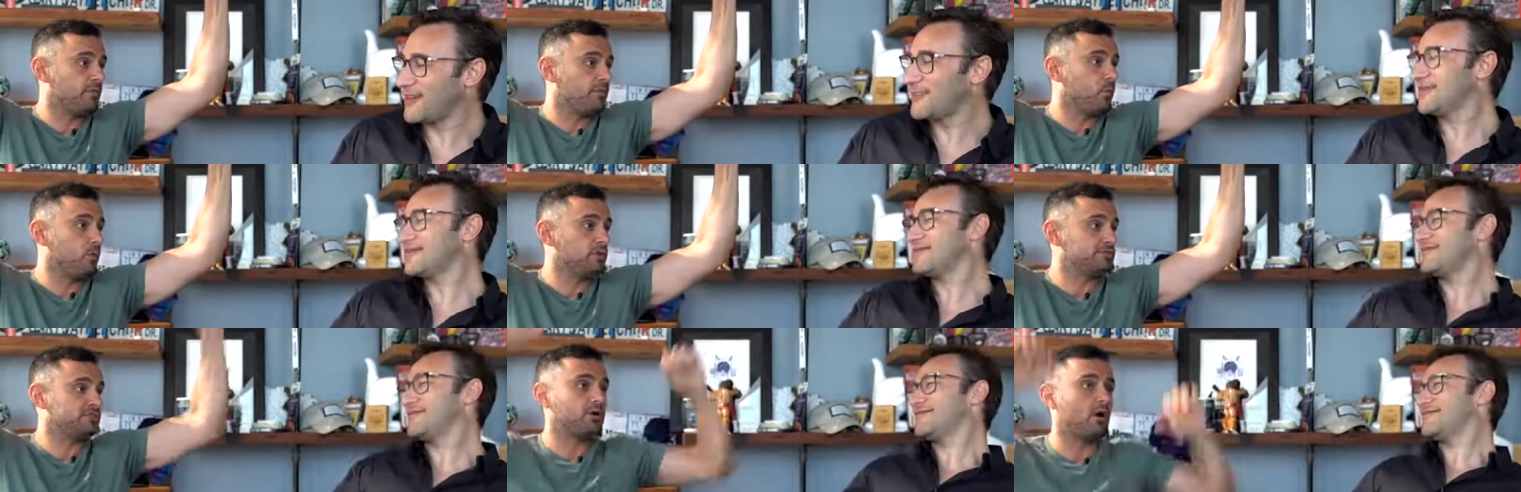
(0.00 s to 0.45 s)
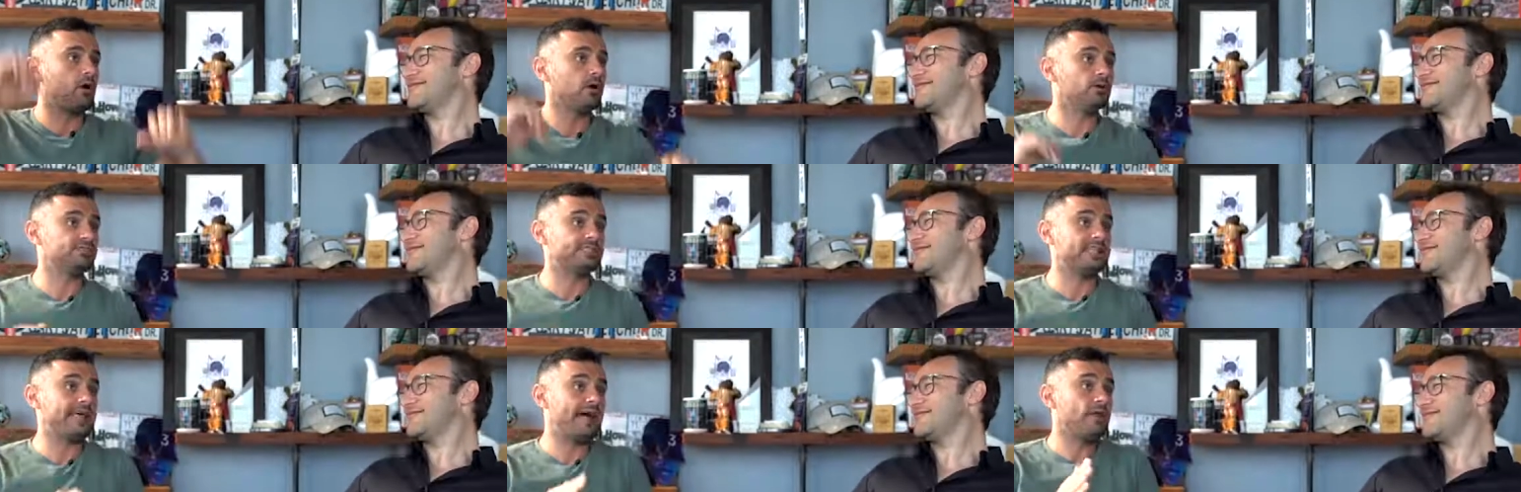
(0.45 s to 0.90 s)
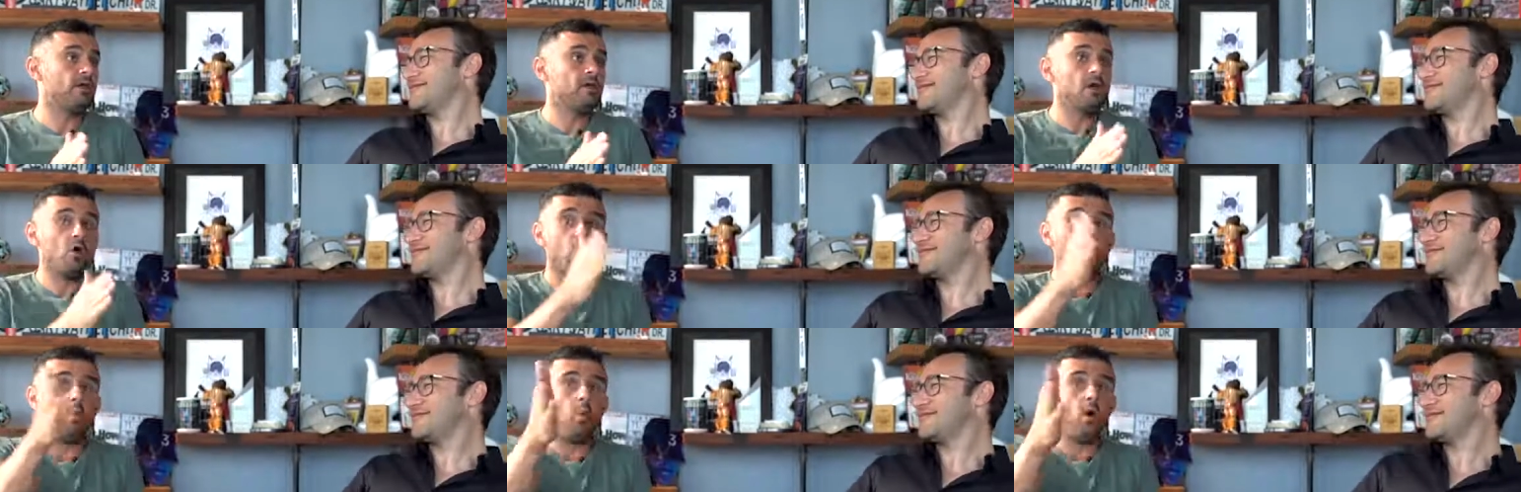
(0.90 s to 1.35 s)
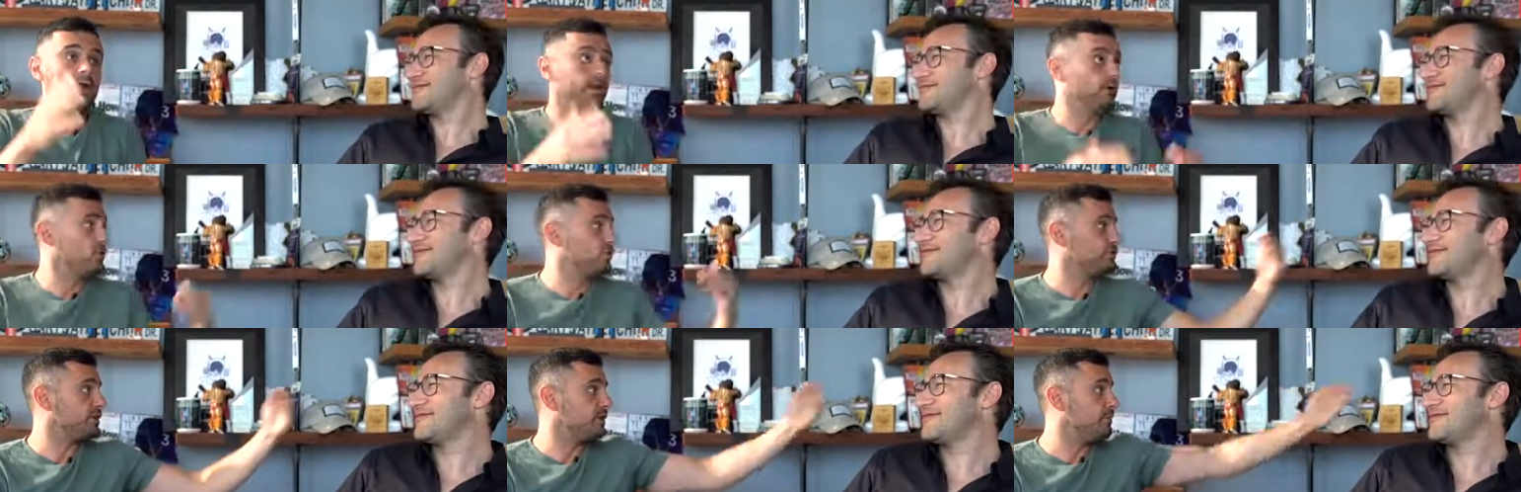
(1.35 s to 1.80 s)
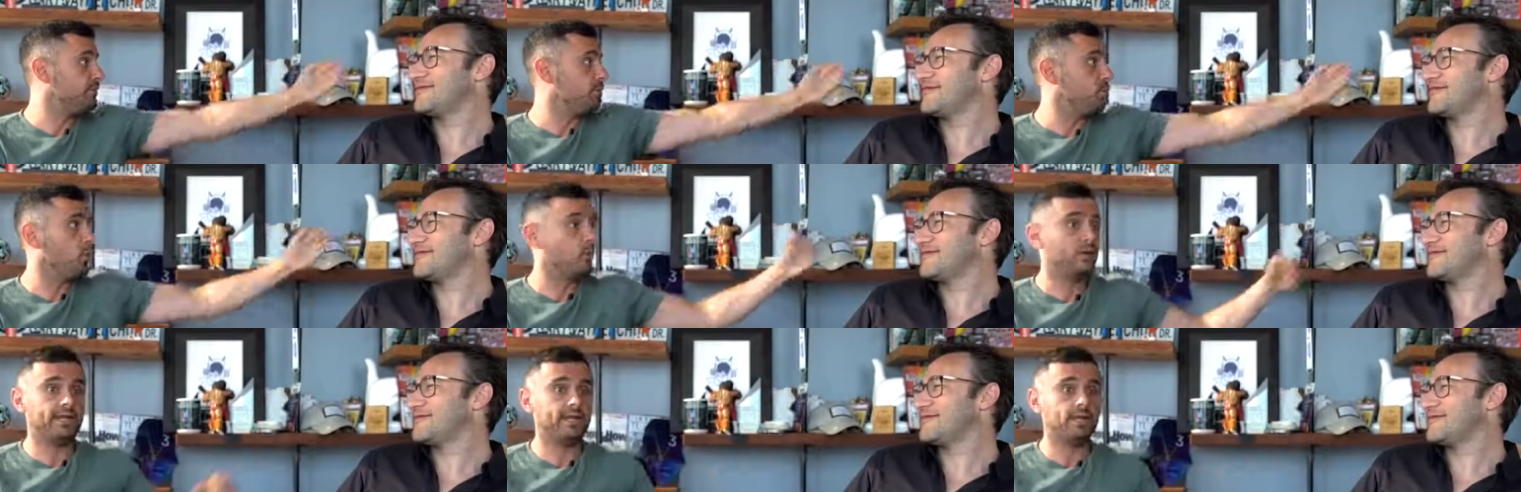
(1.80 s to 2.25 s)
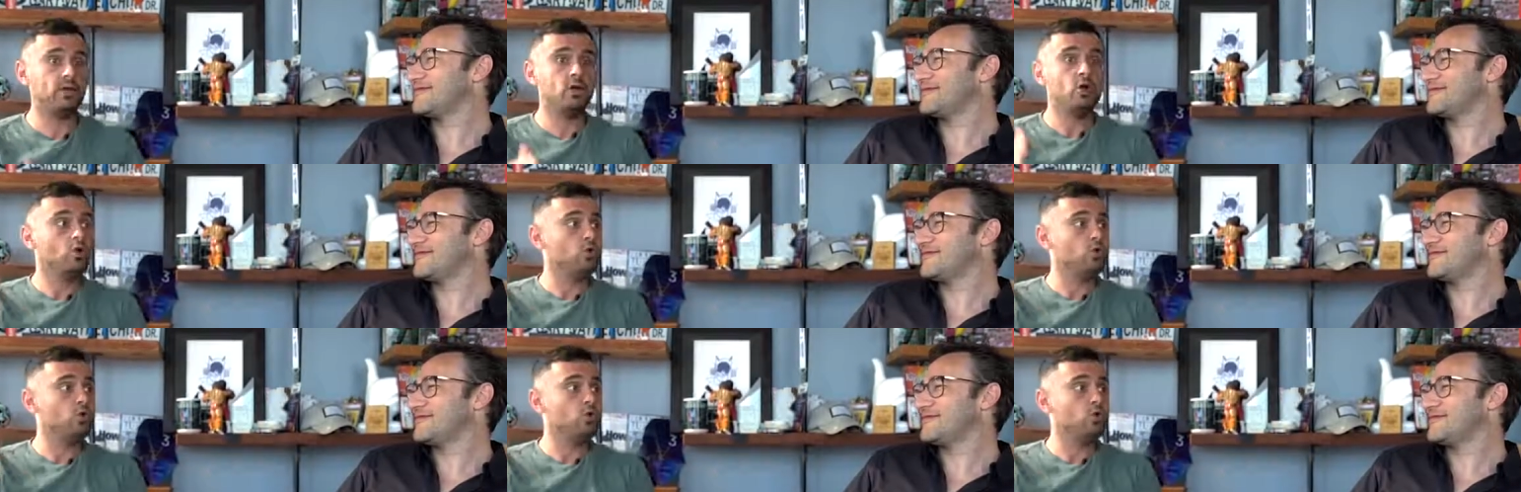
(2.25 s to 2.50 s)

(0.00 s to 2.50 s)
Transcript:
Speaker 1: North Stars, that one who's an employee